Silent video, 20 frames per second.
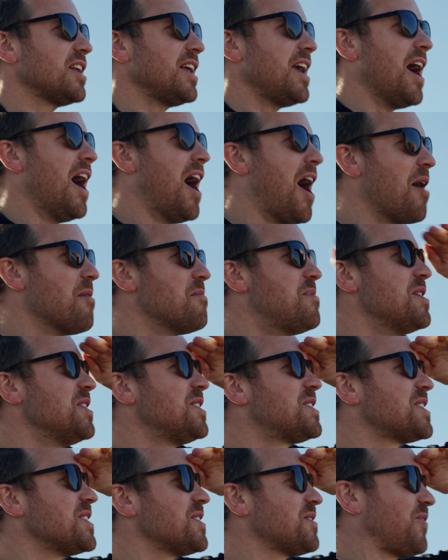Hummers
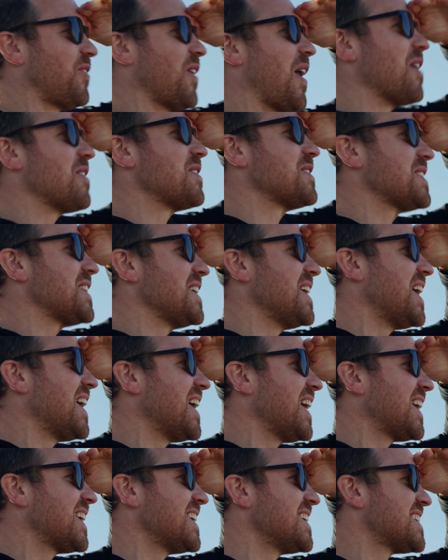as far as the
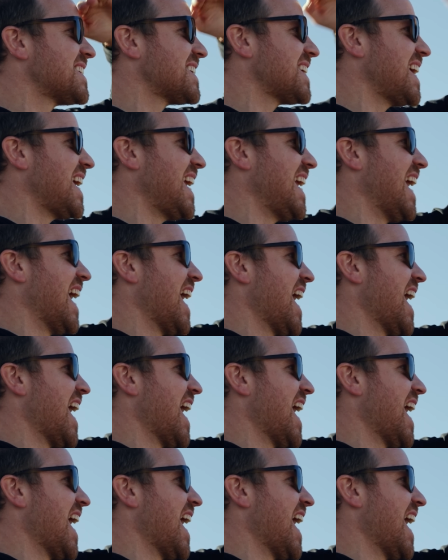eye can see.